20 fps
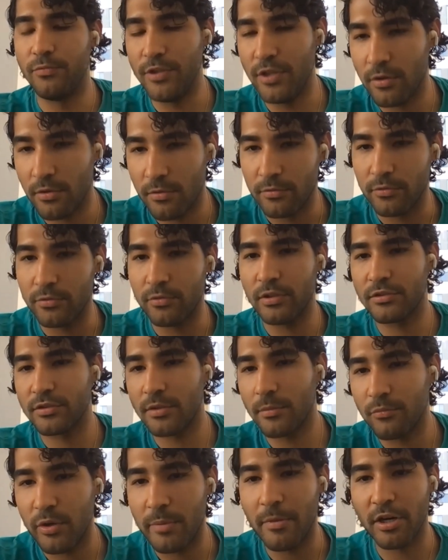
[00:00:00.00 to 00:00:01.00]
you know, doing
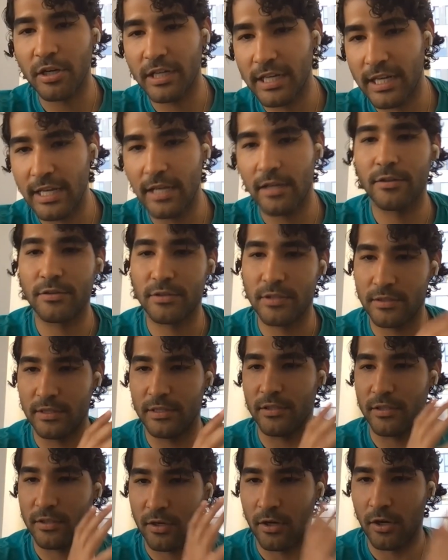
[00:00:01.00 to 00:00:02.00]
some remarketing because
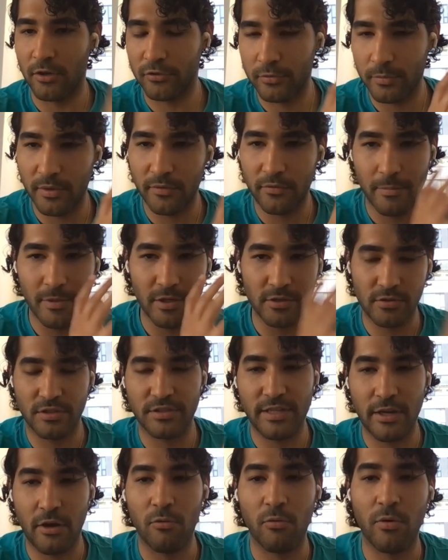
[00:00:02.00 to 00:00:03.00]
their customer information
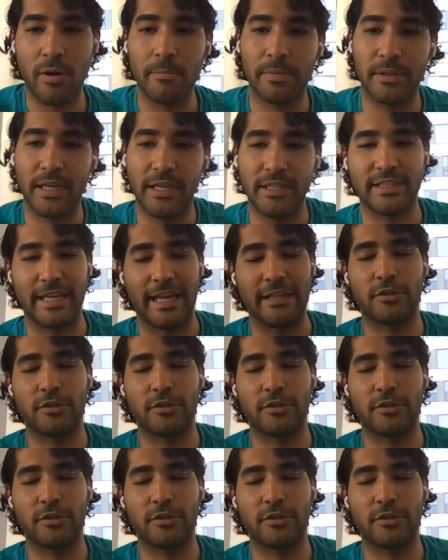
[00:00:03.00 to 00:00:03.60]
is now in one place,